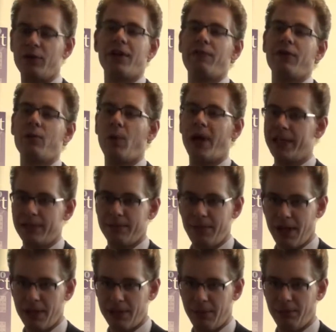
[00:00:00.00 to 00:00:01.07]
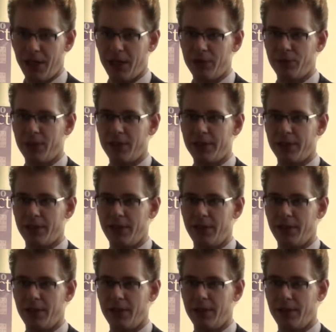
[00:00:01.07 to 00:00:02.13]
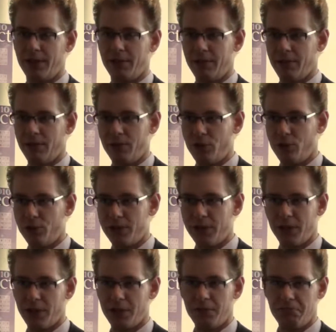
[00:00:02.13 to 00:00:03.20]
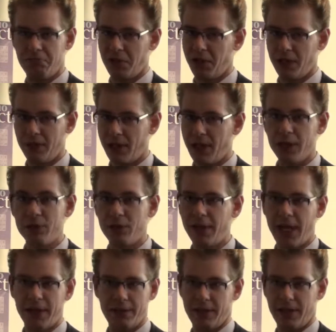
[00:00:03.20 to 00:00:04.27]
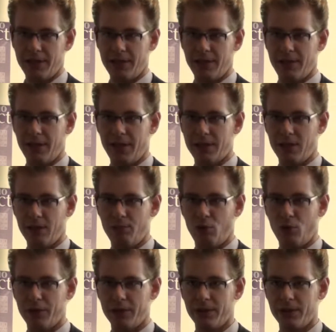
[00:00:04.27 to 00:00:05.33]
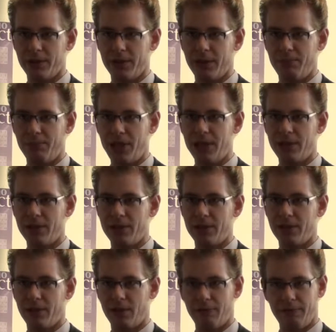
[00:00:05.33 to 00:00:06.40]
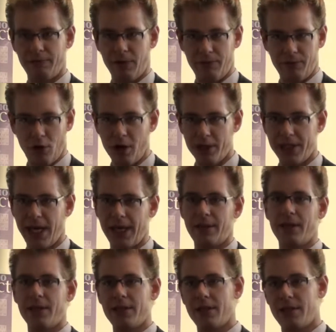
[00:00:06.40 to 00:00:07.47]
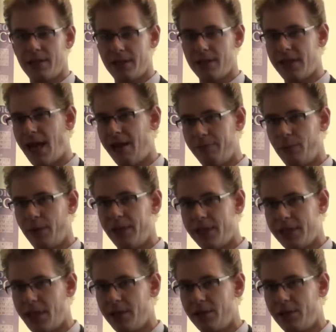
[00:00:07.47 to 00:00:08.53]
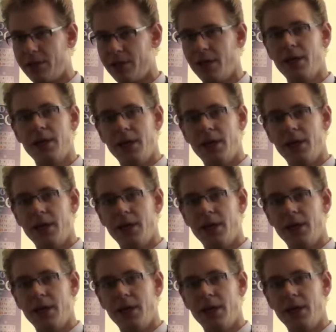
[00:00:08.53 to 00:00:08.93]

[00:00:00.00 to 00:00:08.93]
are different ways. Some countries use the internet as an important means of contact that citizens have with the centers,